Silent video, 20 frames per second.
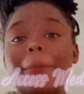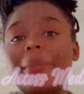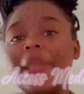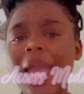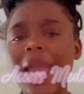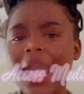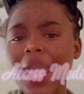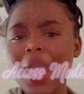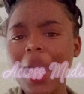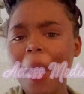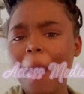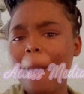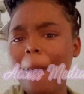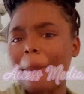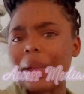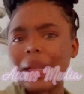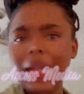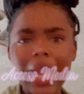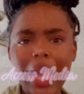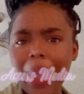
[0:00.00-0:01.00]
Damn,
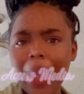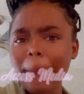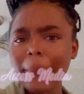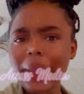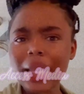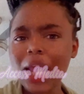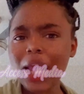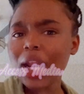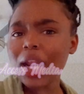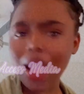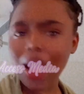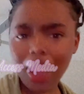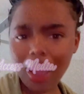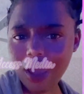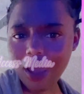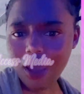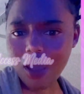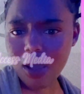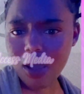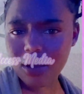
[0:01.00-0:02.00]
leave me
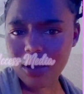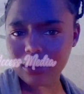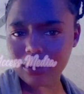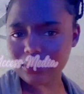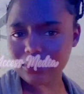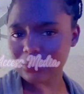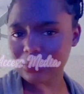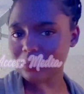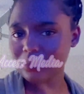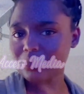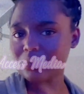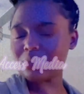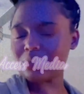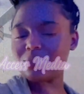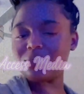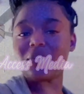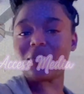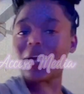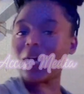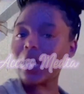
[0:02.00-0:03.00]
alone.
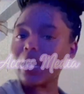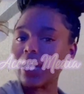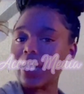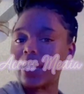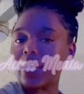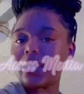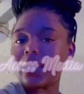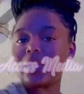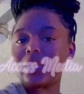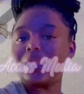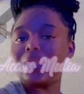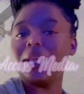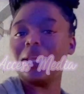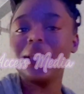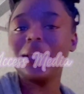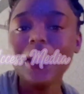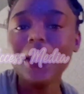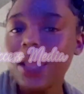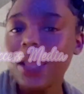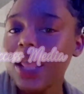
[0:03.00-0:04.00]
Fuck.
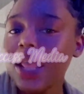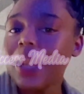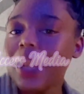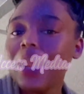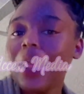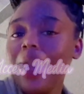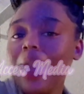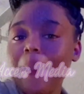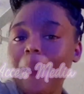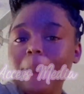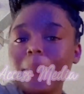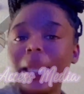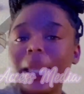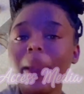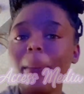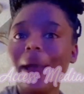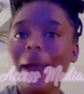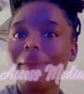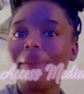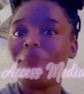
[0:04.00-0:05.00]
Leave me
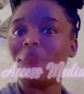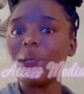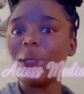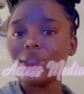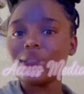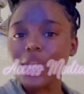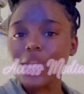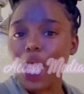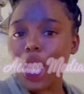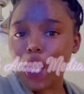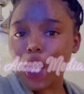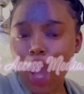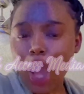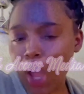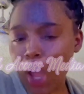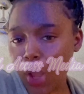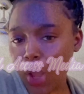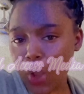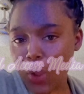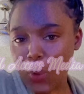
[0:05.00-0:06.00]
and my filter
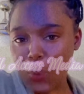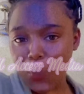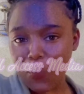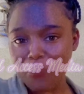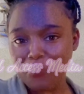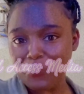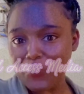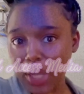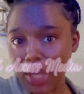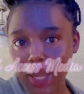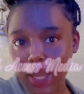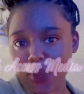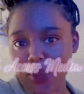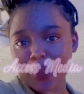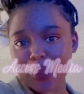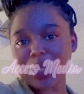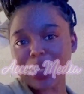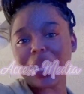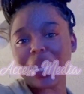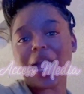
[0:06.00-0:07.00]
alone. Fuck.
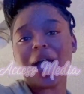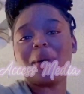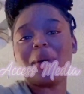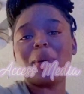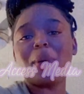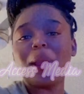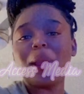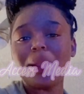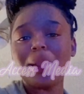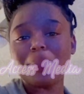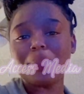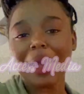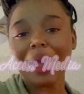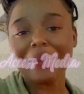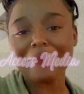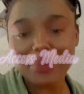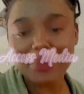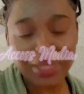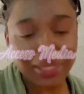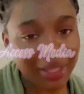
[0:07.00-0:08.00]
What are y'all worrying
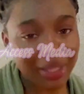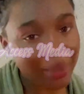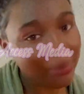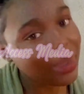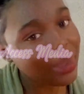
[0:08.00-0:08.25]
about it